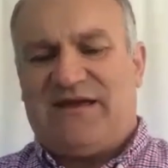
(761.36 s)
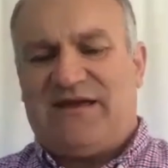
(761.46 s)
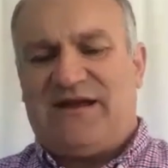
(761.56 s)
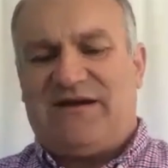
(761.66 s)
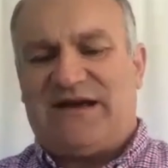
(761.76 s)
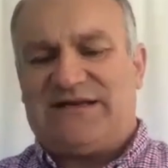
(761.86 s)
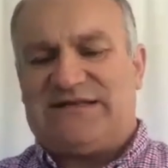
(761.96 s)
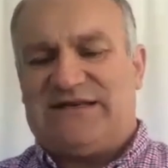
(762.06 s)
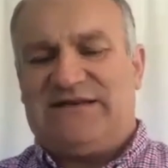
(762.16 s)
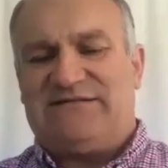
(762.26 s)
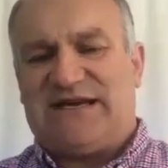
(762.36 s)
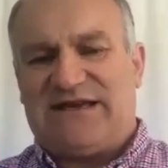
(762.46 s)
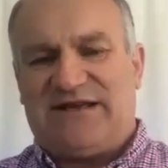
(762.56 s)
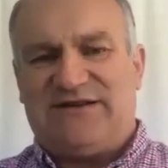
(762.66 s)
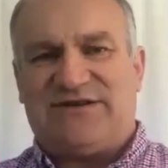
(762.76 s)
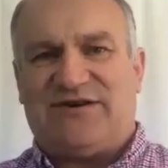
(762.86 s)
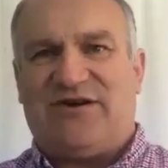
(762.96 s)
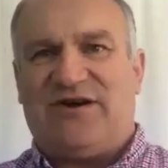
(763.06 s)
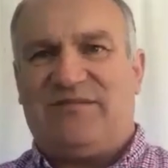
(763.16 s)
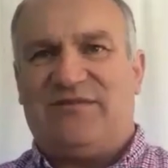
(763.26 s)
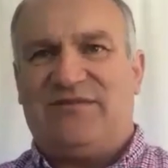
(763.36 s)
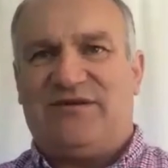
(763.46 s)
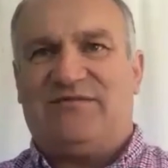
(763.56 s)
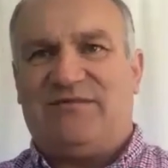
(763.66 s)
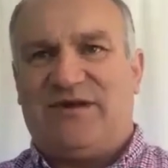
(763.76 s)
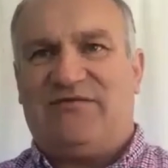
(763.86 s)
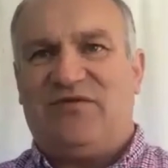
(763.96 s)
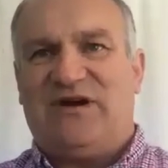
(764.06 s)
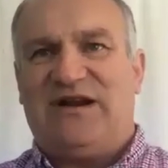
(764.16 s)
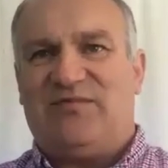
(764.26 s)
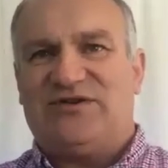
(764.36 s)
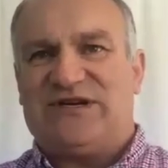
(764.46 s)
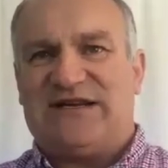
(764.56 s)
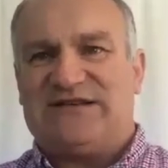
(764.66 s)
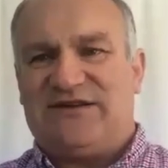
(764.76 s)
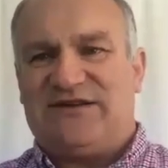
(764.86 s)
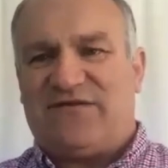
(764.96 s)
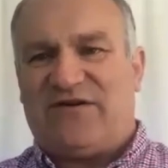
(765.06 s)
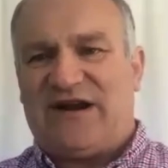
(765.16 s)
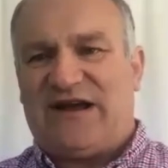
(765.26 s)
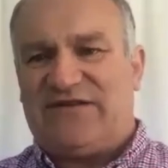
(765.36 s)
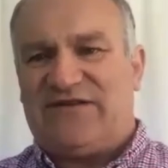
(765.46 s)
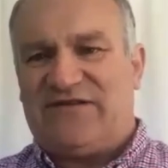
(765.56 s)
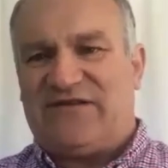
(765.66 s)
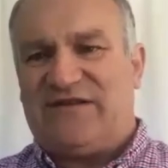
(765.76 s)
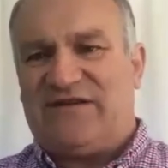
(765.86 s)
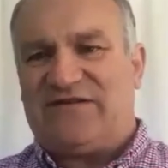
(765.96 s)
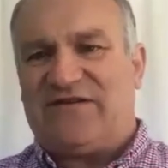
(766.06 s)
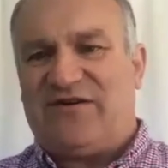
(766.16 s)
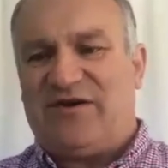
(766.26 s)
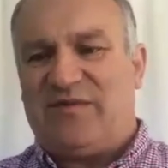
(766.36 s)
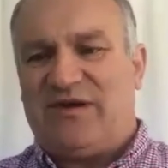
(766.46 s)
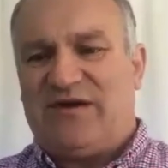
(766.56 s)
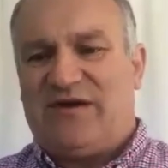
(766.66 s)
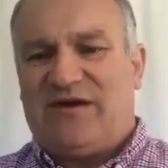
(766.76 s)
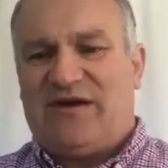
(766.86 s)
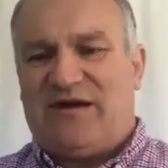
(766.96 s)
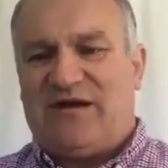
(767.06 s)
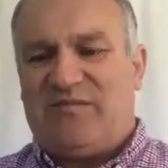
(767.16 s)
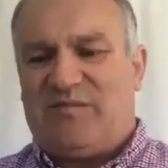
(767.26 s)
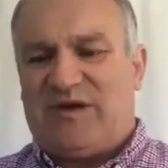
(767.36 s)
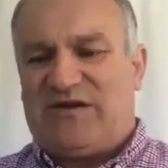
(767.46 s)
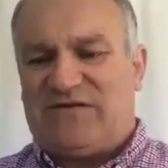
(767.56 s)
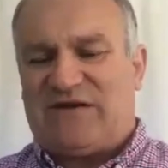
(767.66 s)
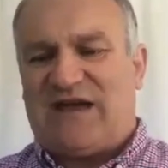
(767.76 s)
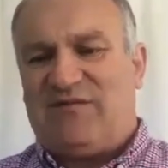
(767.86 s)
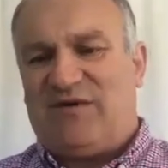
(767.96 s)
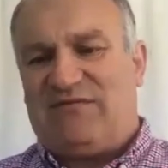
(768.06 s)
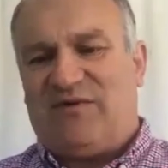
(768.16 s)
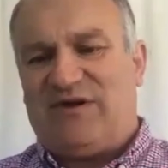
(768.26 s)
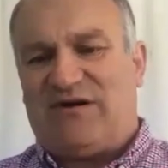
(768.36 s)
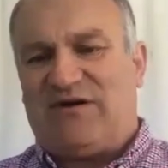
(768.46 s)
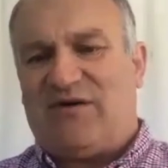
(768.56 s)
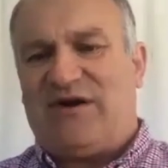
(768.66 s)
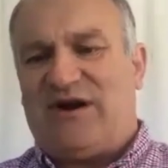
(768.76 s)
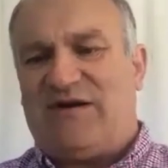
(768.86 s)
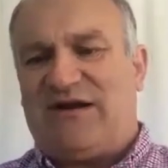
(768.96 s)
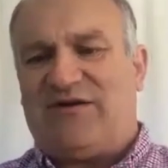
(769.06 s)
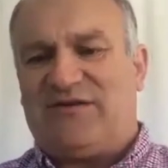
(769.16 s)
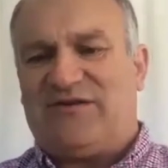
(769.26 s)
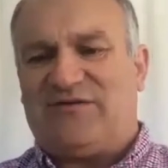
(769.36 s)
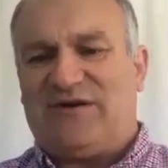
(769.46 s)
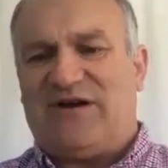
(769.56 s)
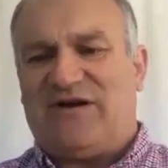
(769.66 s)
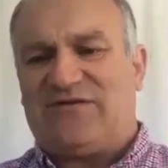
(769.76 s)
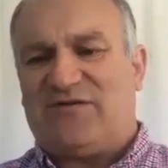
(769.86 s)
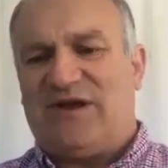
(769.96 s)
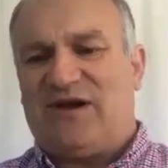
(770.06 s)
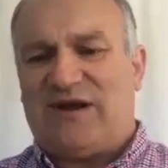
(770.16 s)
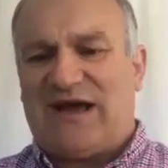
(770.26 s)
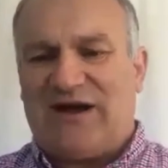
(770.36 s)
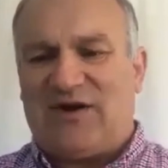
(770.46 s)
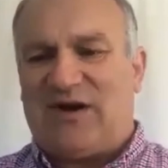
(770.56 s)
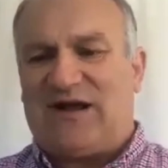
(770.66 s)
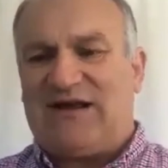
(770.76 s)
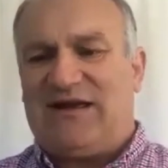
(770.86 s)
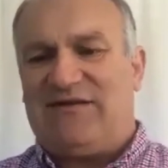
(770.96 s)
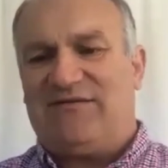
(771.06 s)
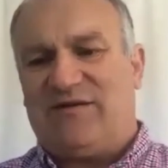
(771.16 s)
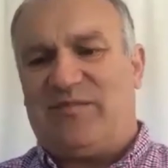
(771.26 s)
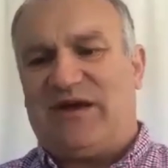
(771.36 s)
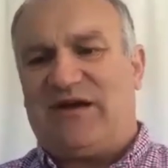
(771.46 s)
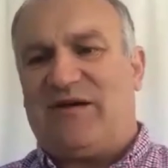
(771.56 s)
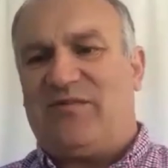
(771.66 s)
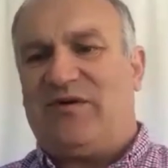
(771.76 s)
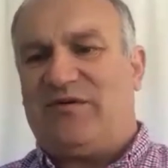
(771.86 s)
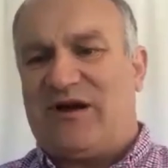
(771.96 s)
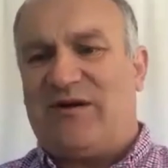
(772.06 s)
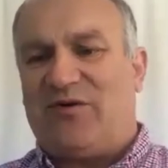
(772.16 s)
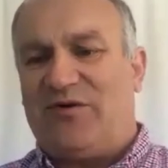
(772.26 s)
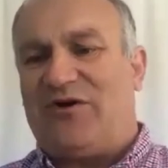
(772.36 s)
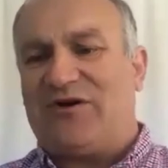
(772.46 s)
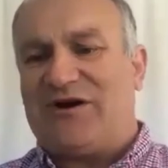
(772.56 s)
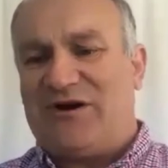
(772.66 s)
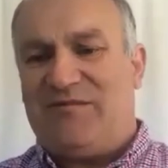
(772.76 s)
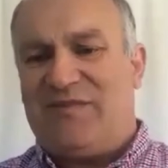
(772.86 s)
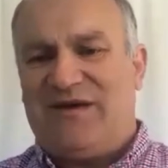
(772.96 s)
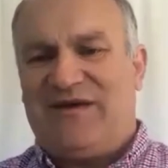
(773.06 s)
actually taking your time, really projecting your finances at this time, because A, we don't quite know how long this will last or equally how quickly the pickup will come or not come.